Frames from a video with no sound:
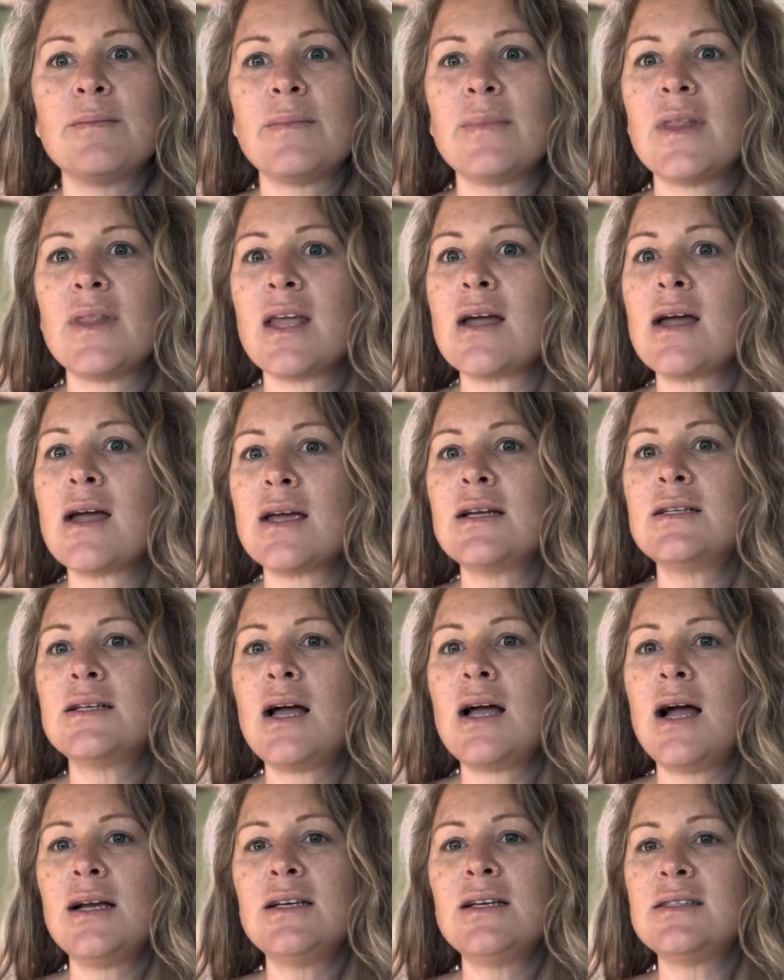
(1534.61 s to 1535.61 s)
Like I could
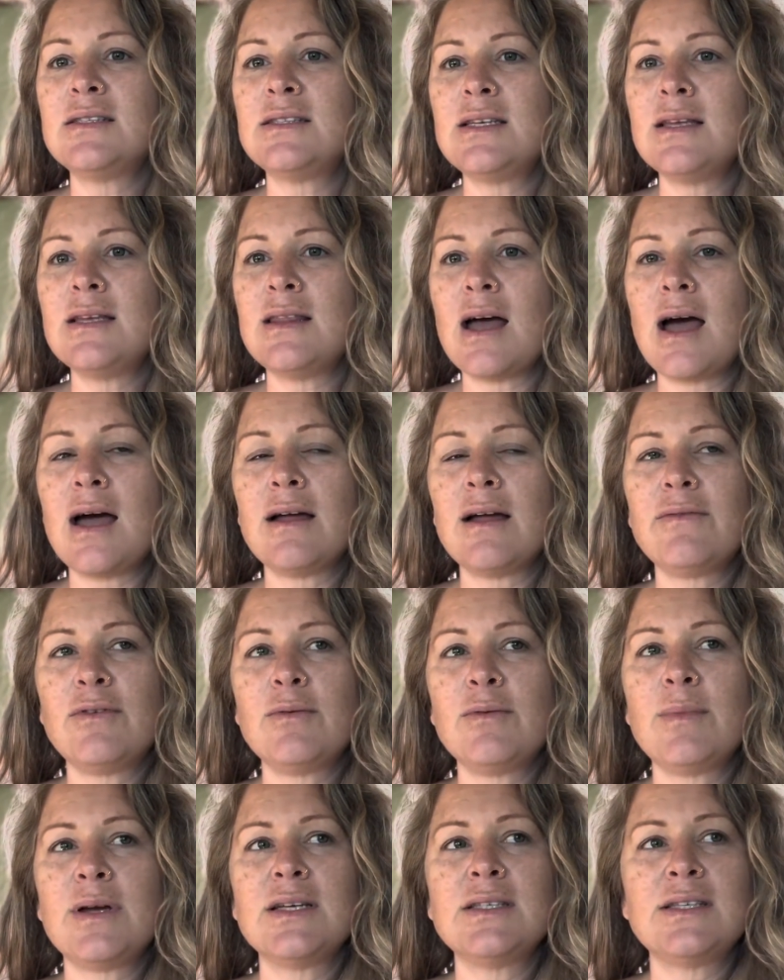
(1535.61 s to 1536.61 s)
kind of see that for
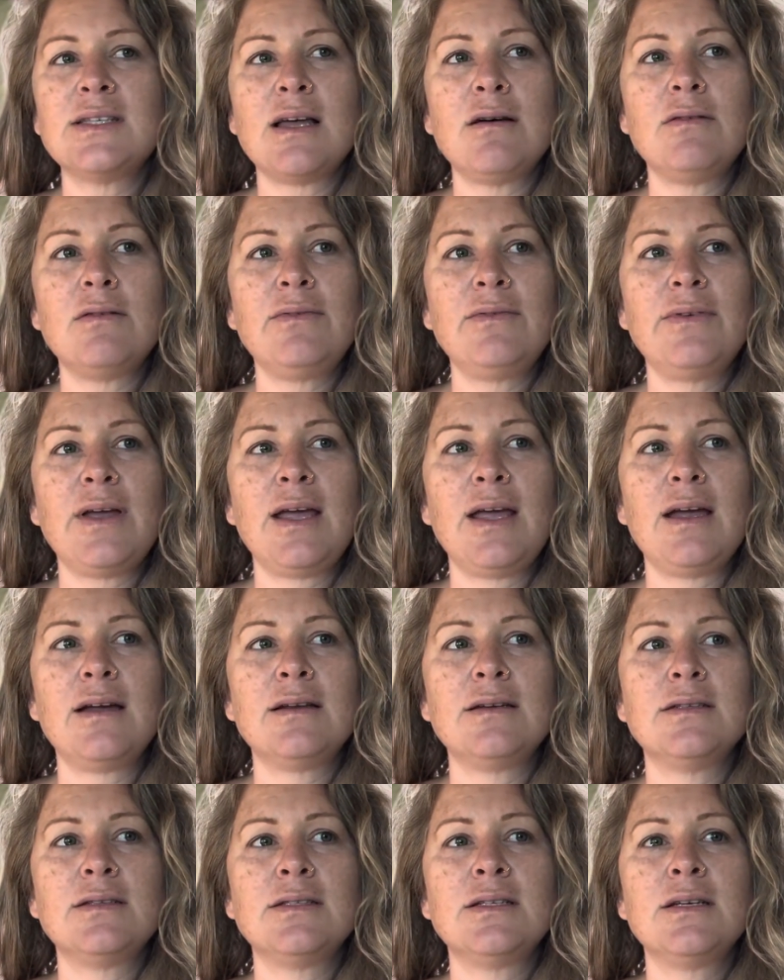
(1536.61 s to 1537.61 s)
myself,
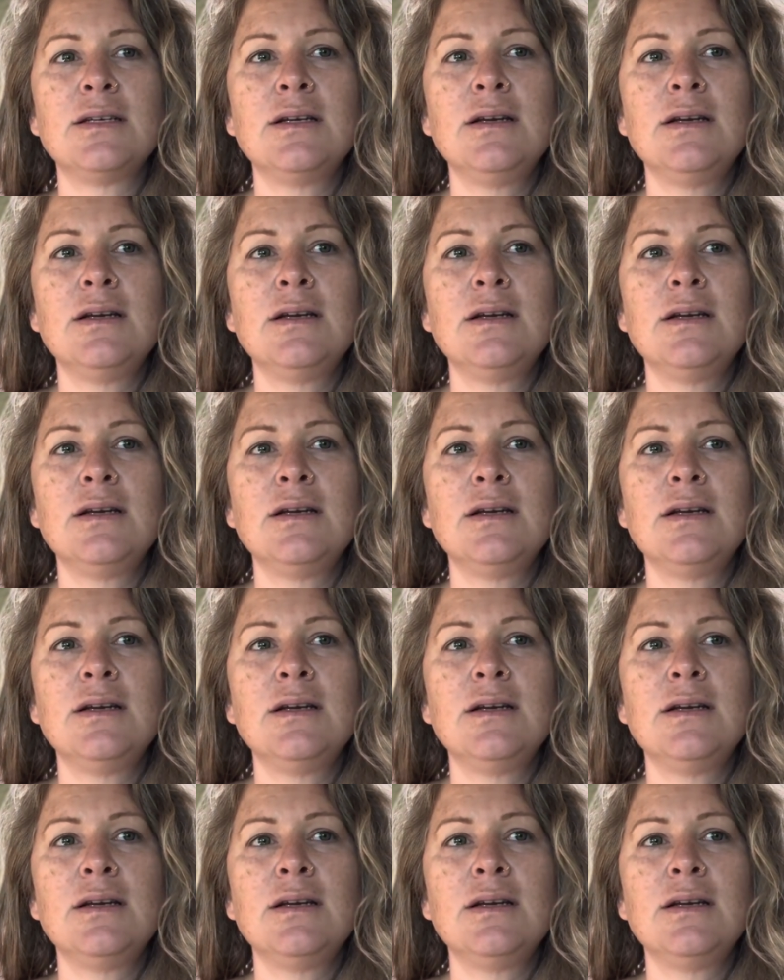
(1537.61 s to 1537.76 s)
and